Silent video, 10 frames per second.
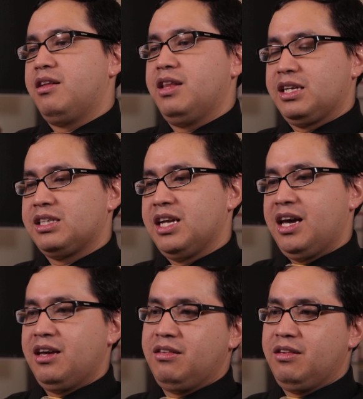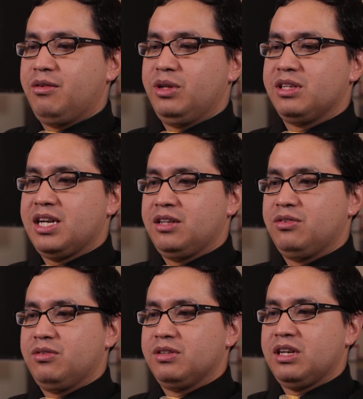Next day, you know, we decide to
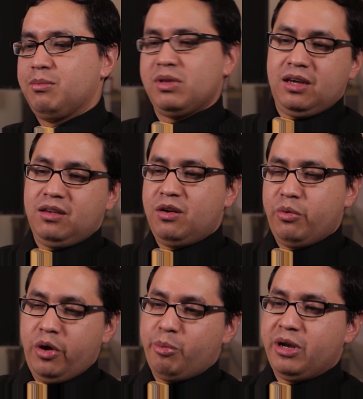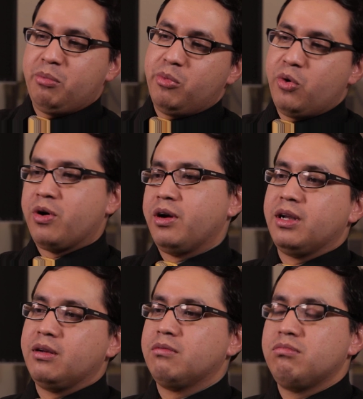do the same thing. You know, we open up more
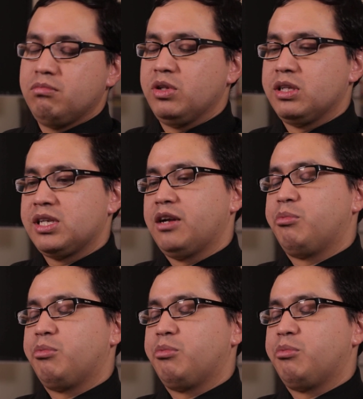and we decide to